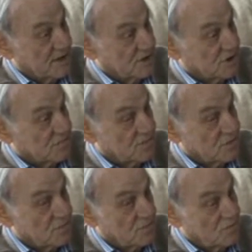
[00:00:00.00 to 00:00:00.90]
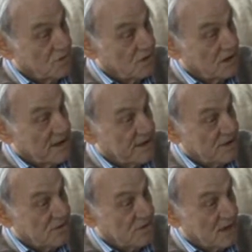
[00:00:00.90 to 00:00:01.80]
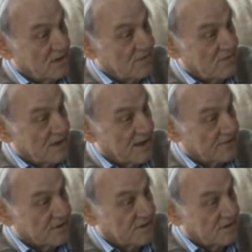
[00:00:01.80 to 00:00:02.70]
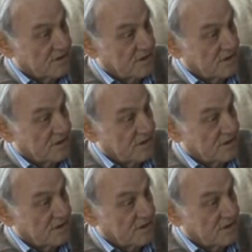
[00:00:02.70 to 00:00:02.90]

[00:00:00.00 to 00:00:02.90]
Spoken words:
they, Chelmsford, will not let you go for nothing.